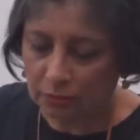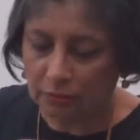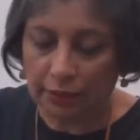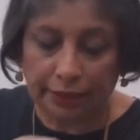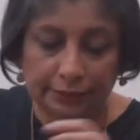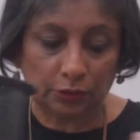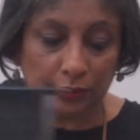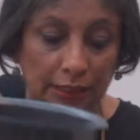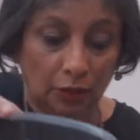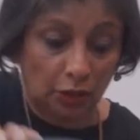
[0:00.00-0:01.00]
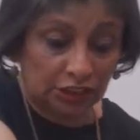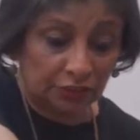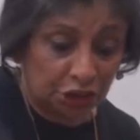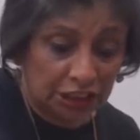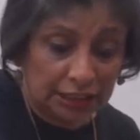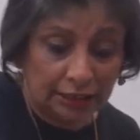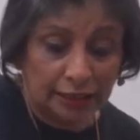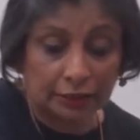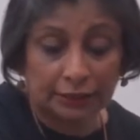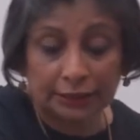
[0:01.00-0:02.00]
Right, so there are lots of chili.
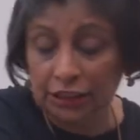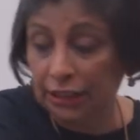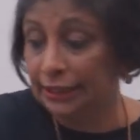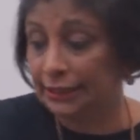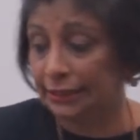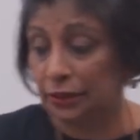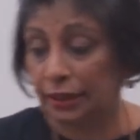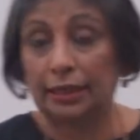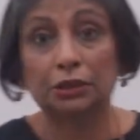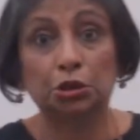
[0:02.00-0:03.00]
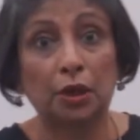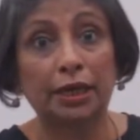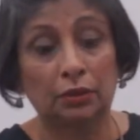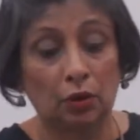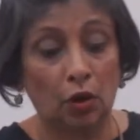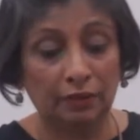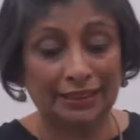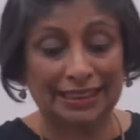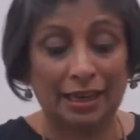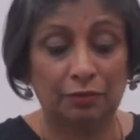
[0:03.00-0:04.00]
The chilies that are dried will always
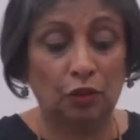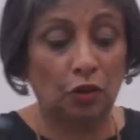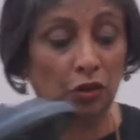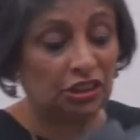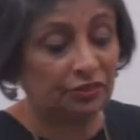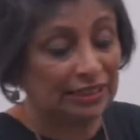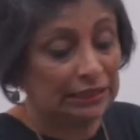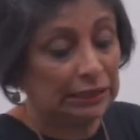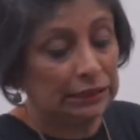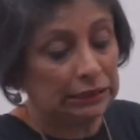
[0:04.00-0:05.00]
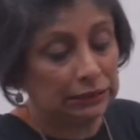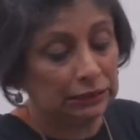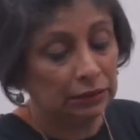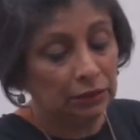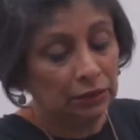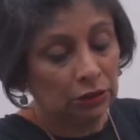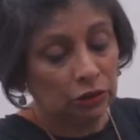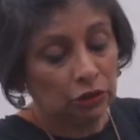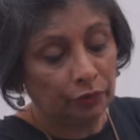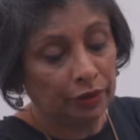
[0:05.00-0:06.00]
have lots of seeds.
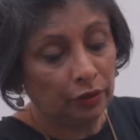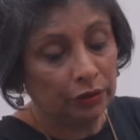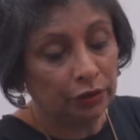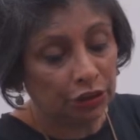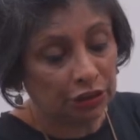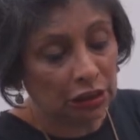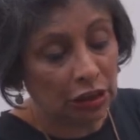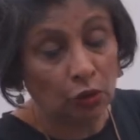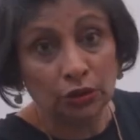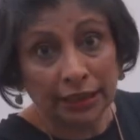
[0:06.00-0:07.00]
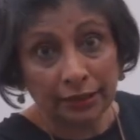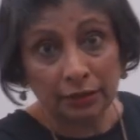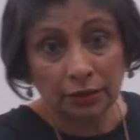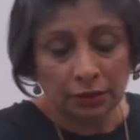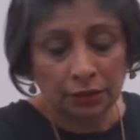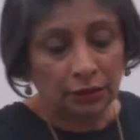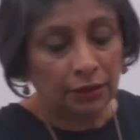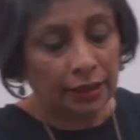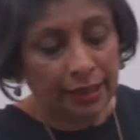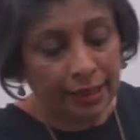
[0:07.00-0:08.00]
So we're going to just close it,
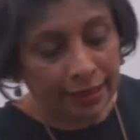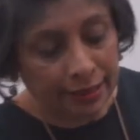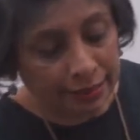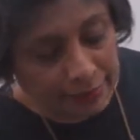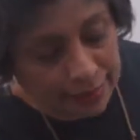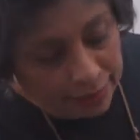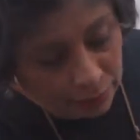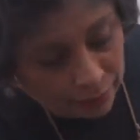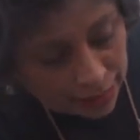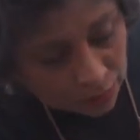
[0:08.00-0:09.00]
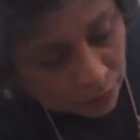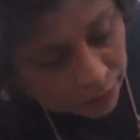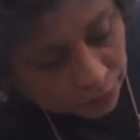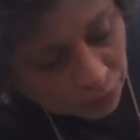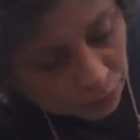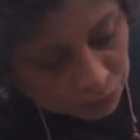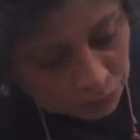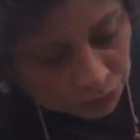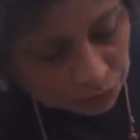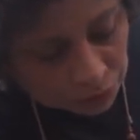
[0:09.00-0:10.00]
and then we are going to go
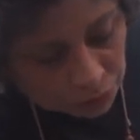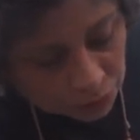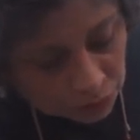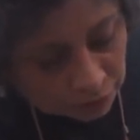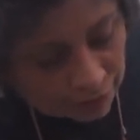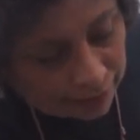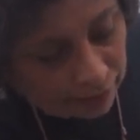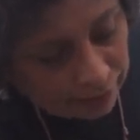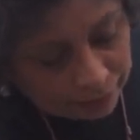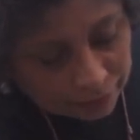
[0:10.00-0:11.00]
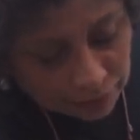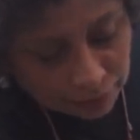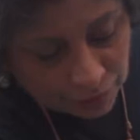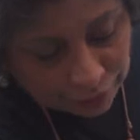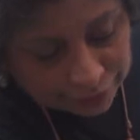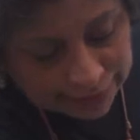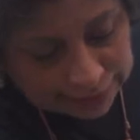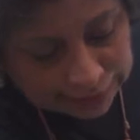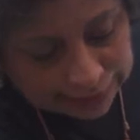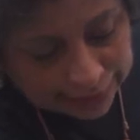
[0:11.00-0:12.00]
to about 15
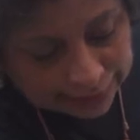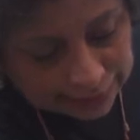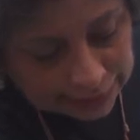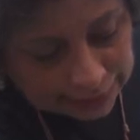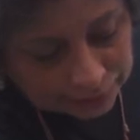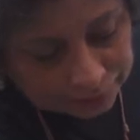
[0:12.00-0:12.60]
seconds,